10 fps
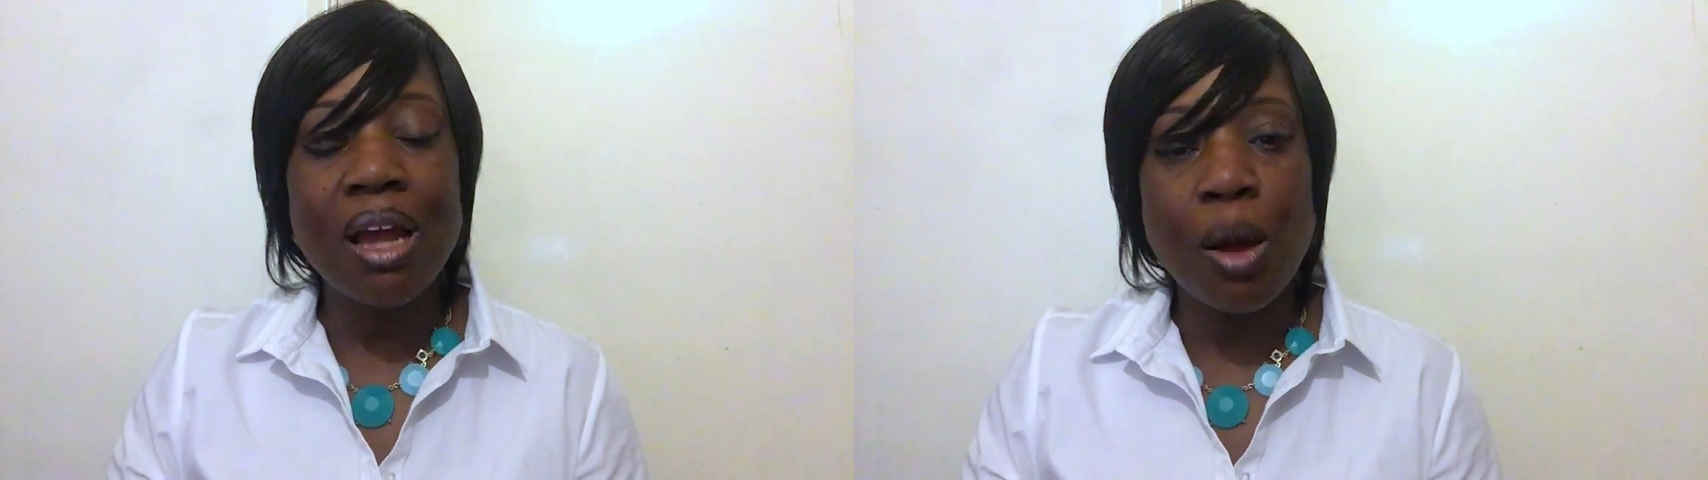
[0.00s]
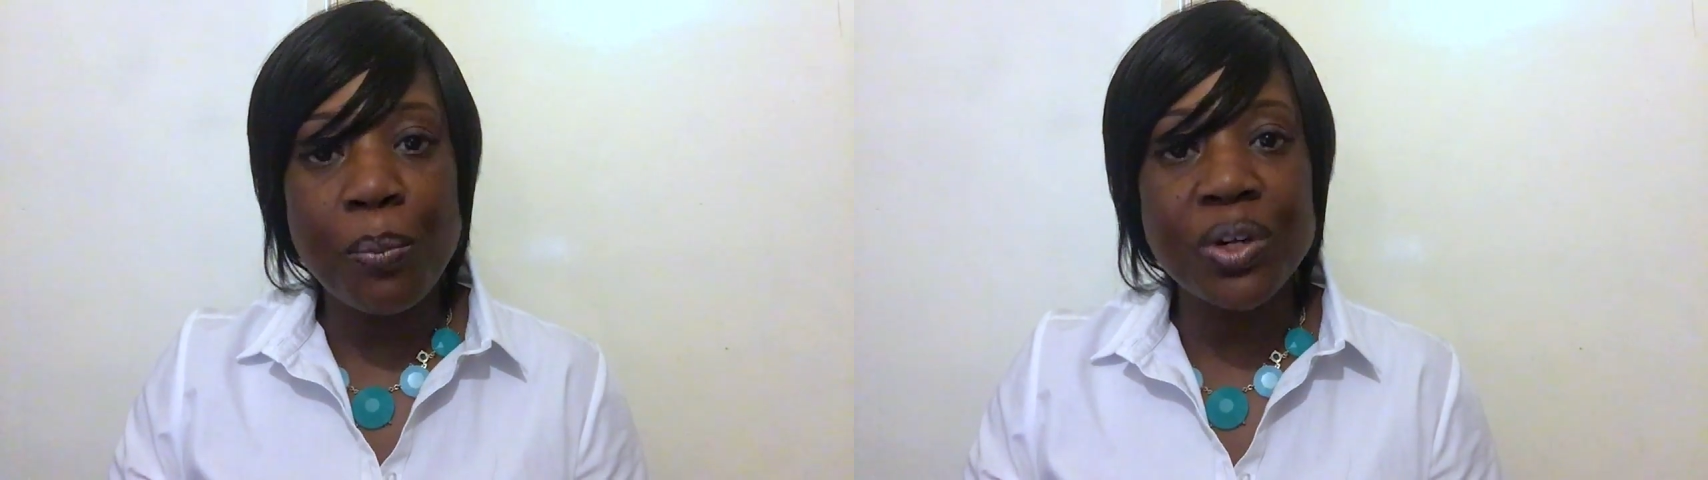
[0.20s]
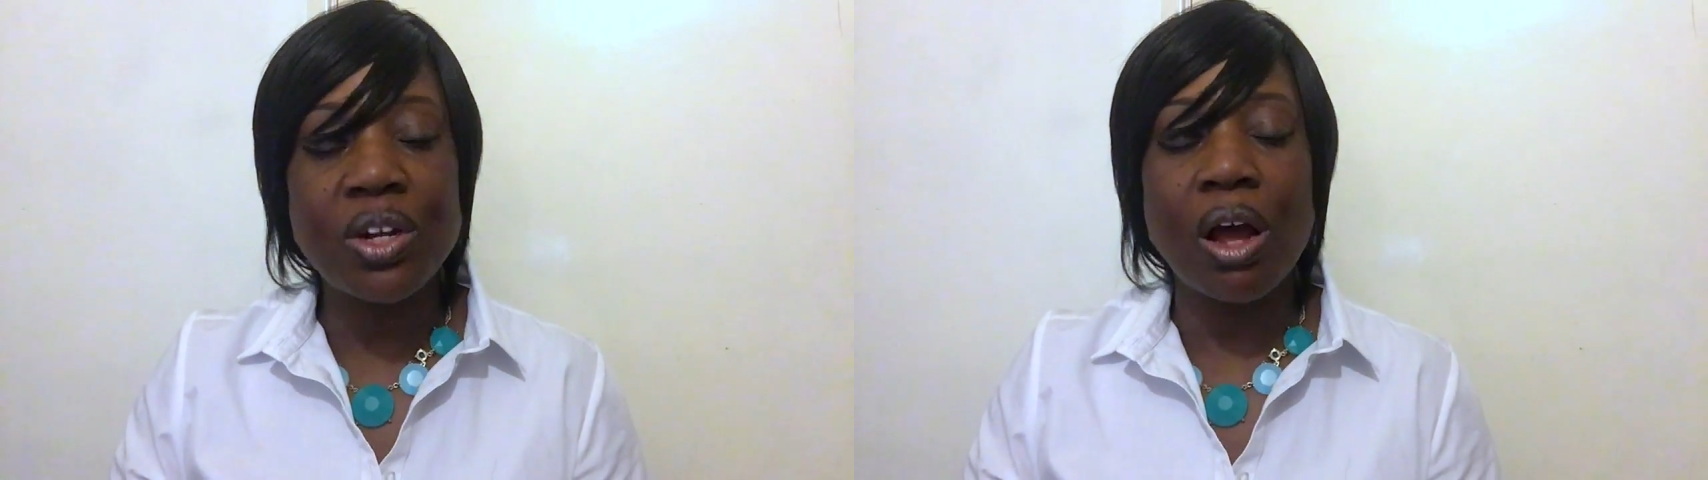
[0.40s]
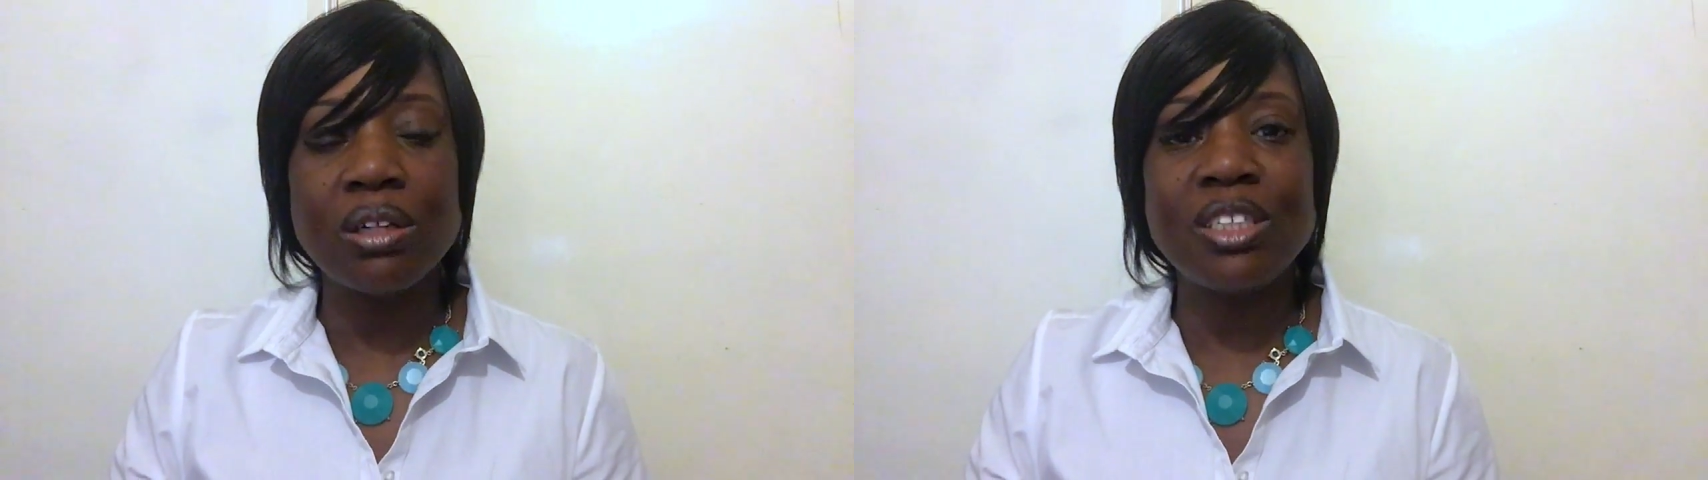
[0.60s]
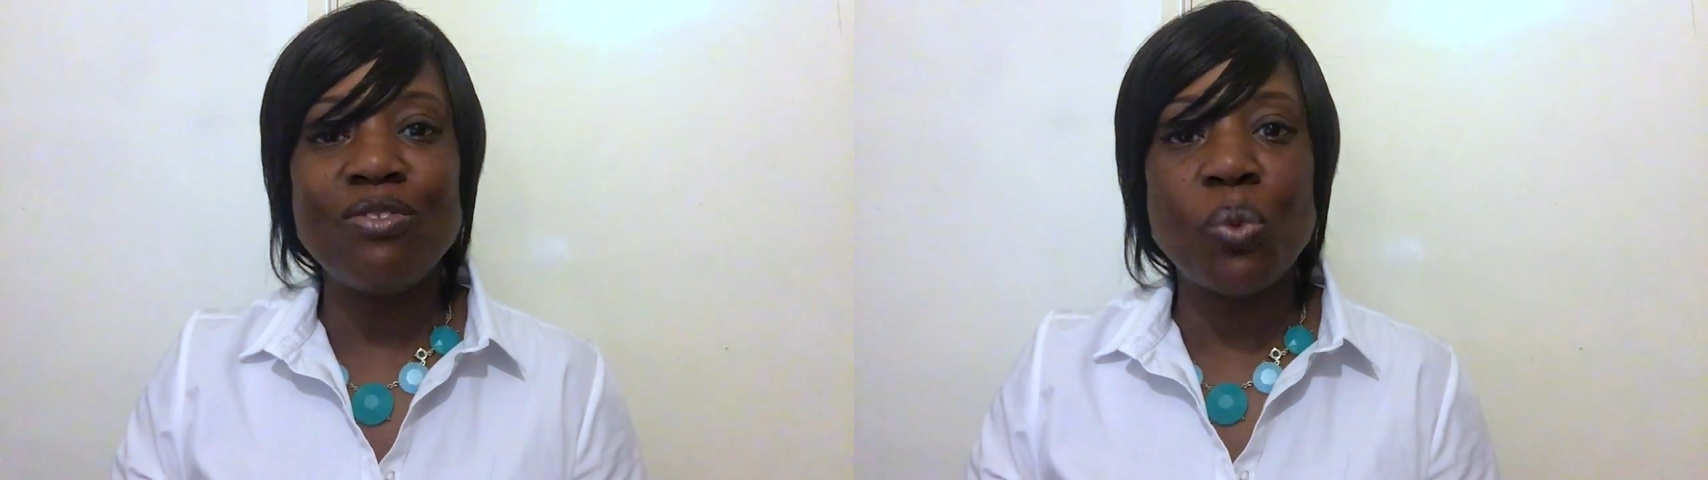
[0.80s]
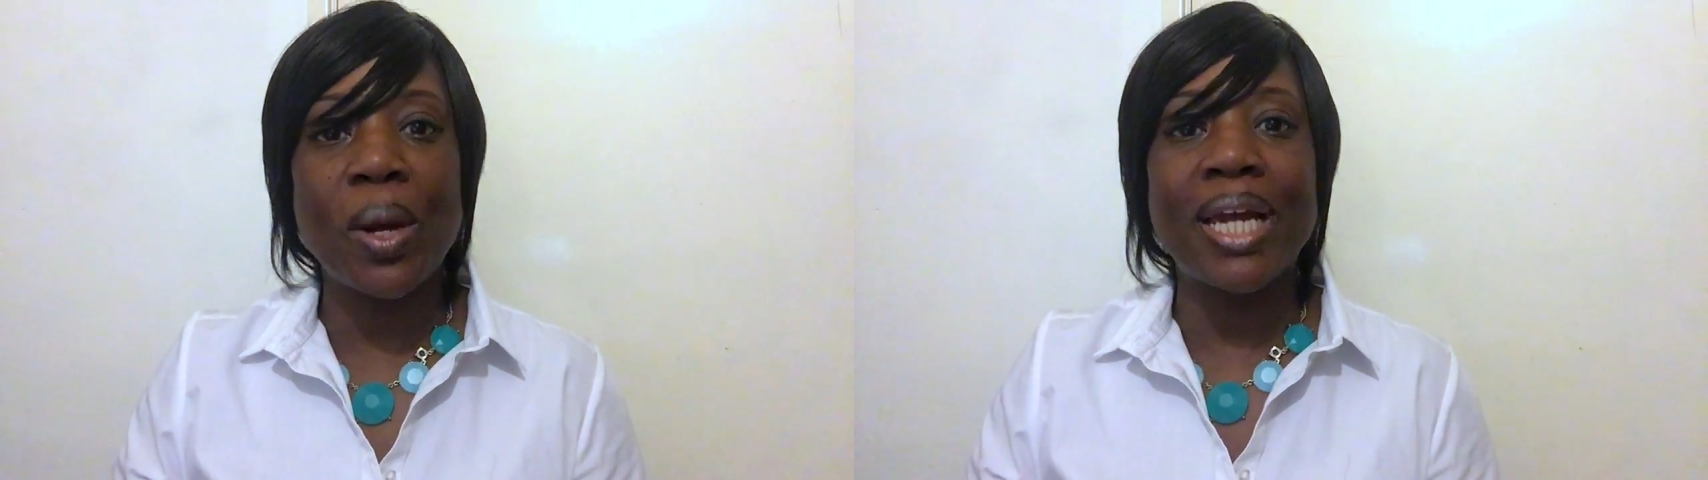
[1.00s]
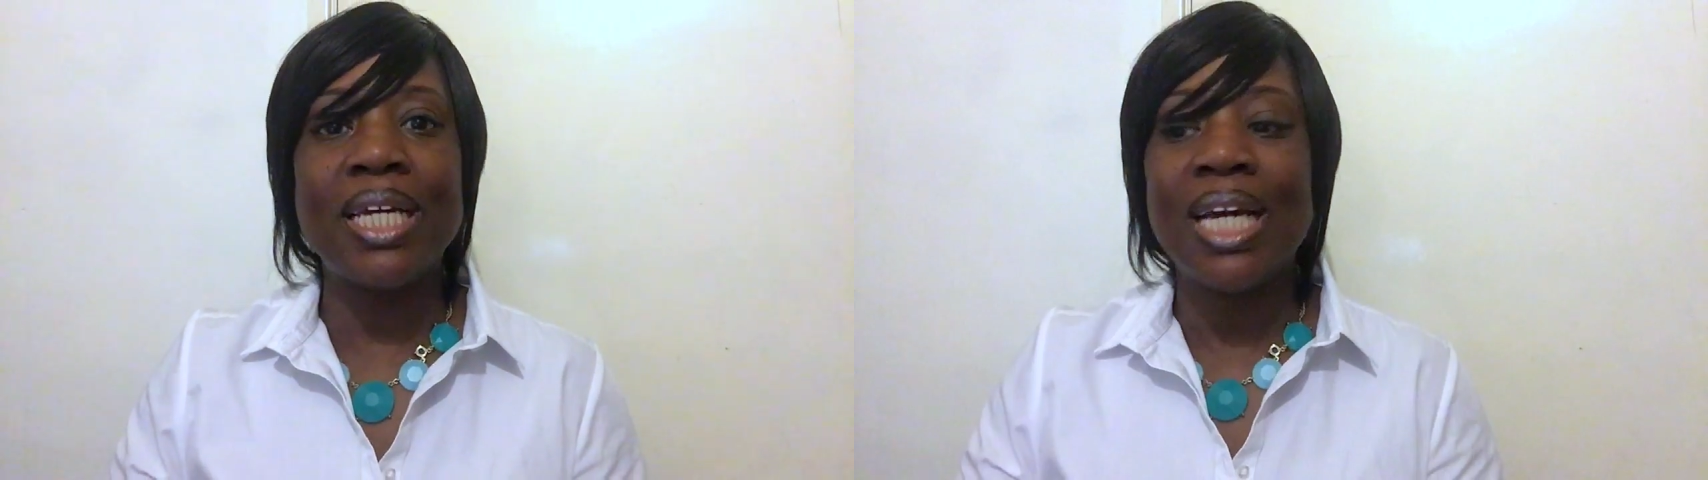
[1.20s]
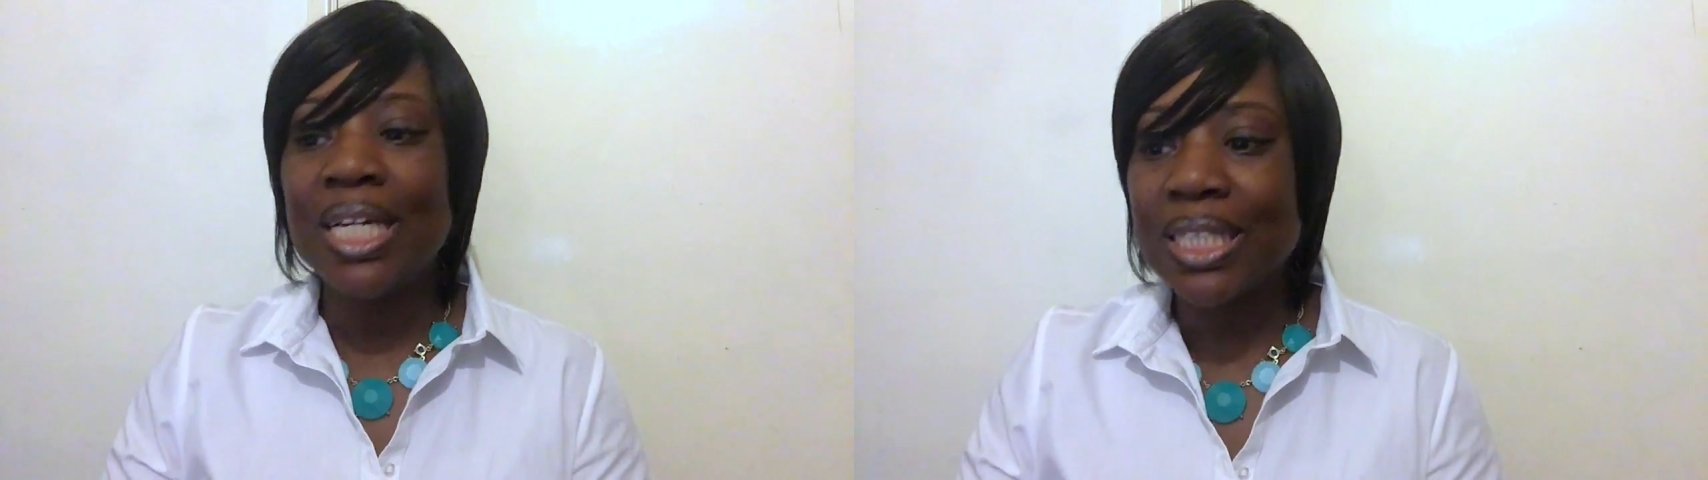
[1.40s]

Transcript: a productive way